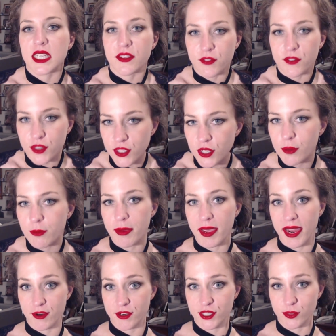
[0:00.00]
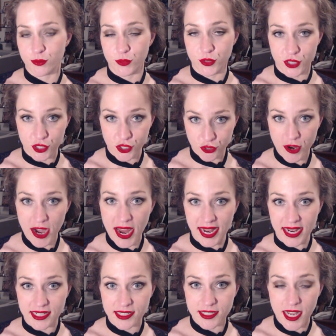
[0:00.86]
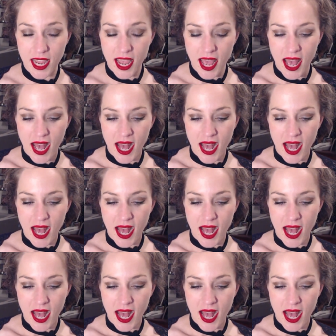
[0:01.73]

given the comparison with the trays,